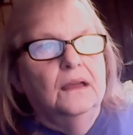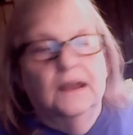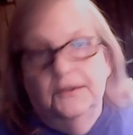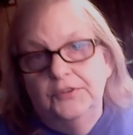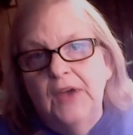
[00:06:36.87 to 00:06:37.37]

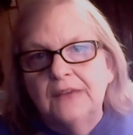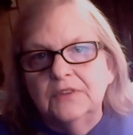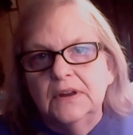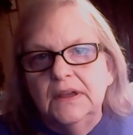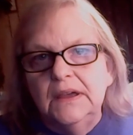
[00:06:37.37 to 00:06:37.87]
And if you have
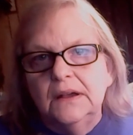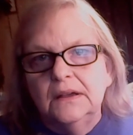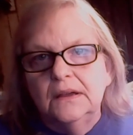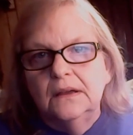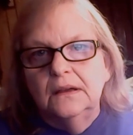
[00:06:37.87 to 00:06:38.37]
a leak,
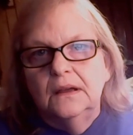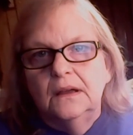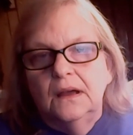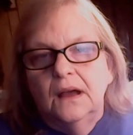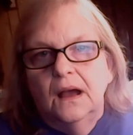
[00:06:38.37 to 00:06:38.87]

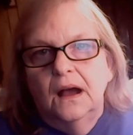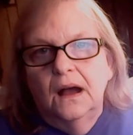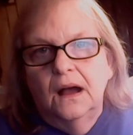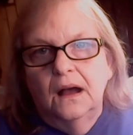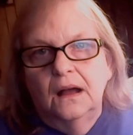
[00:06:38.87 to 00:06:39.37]

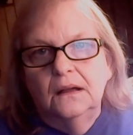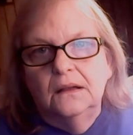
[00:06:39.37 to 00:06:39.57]
uh,